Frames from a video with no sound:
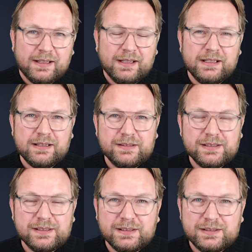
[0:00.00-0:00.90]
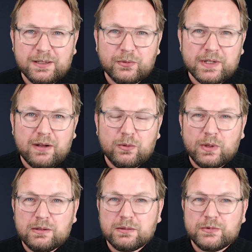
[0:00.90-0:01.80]
Hey guys, this is Tim Verdal and
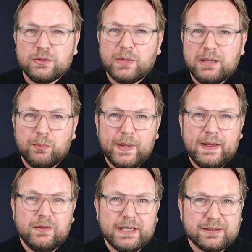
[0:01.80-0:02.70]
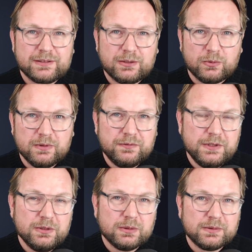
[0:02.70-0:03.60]
welcome to my Paldesk
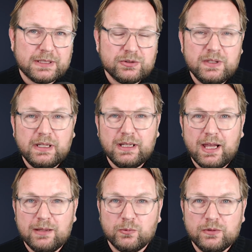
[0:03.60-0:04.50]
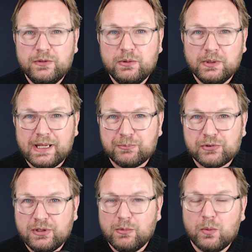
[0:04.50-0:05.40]
review. Now today I'm reviewing an
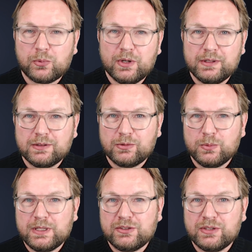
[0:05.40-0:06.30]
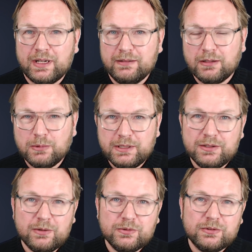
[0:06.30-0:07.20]
Appsumo product, which I normally
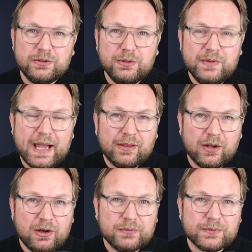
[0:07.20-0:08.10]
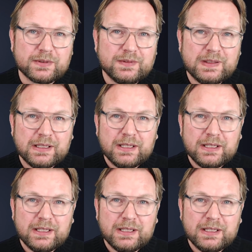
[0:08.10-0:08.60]
don't do that often.